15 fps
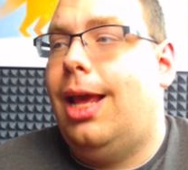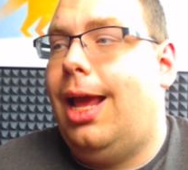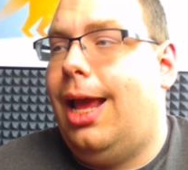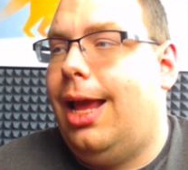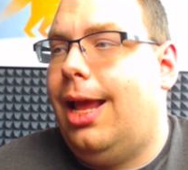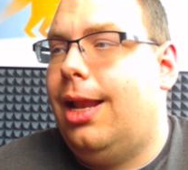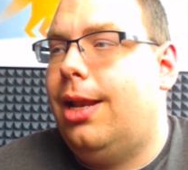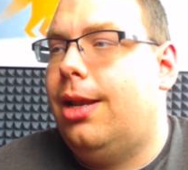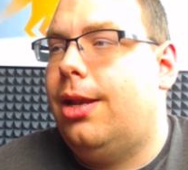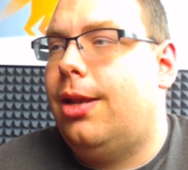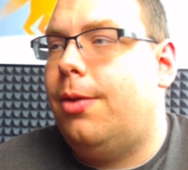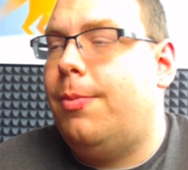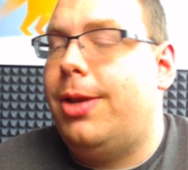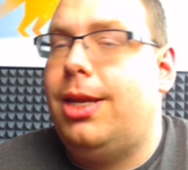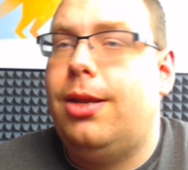And
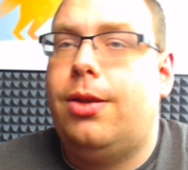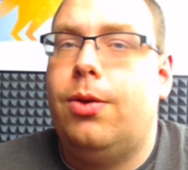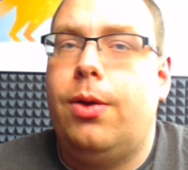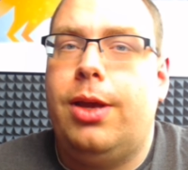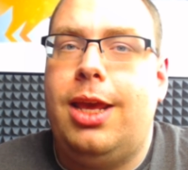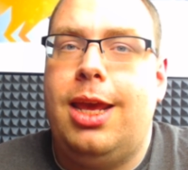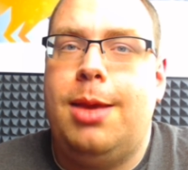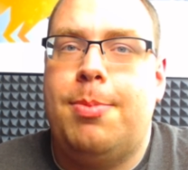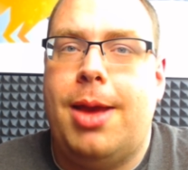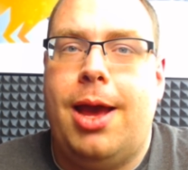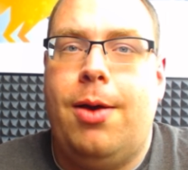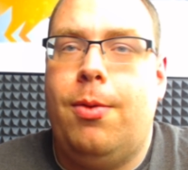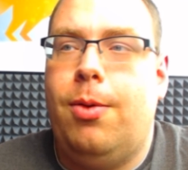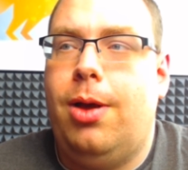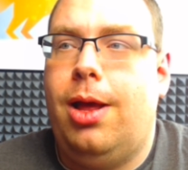when you're talking
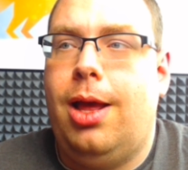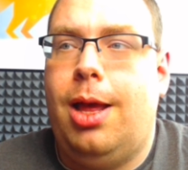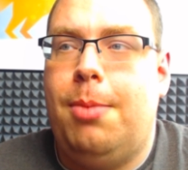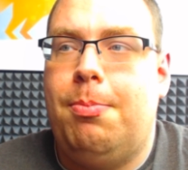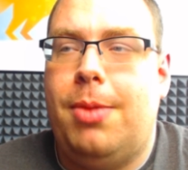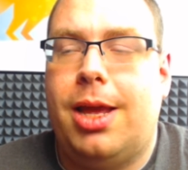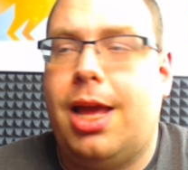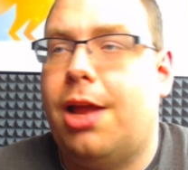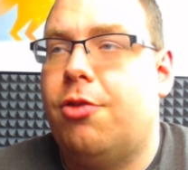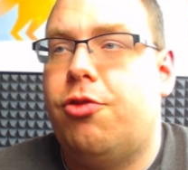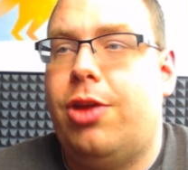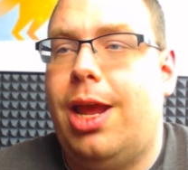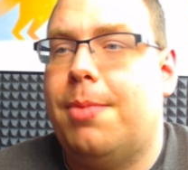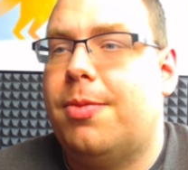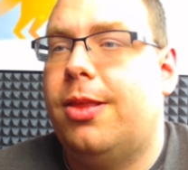about a
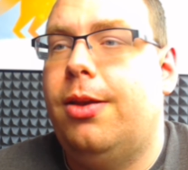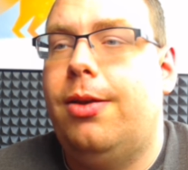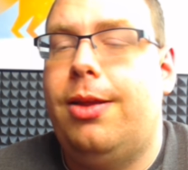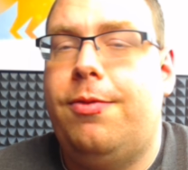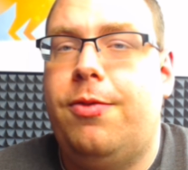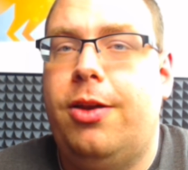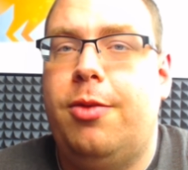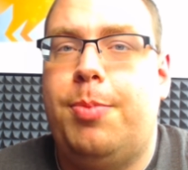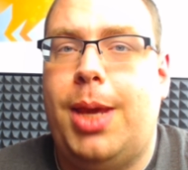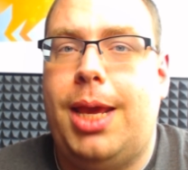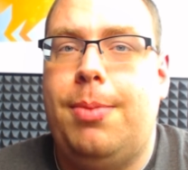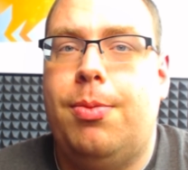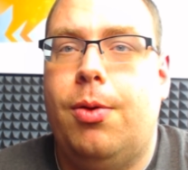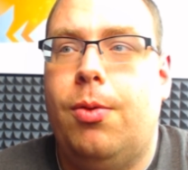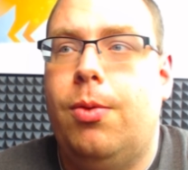country absolutely full of
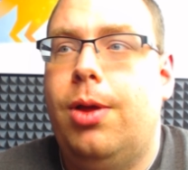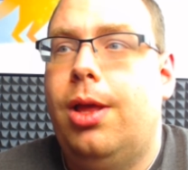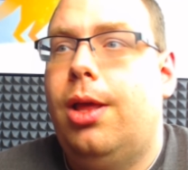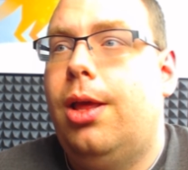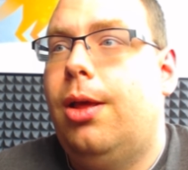people,